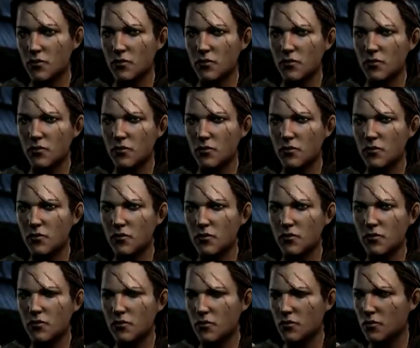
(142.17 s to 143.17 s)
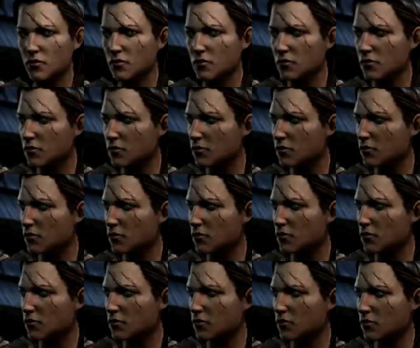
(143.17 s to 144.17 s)

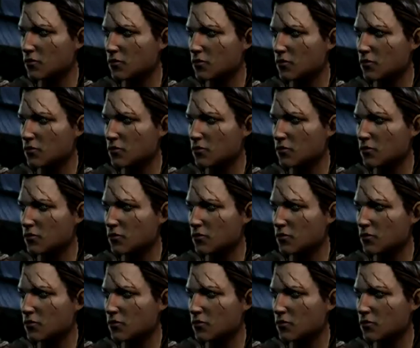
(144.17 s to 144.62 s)
No words are spoken by the person on screen.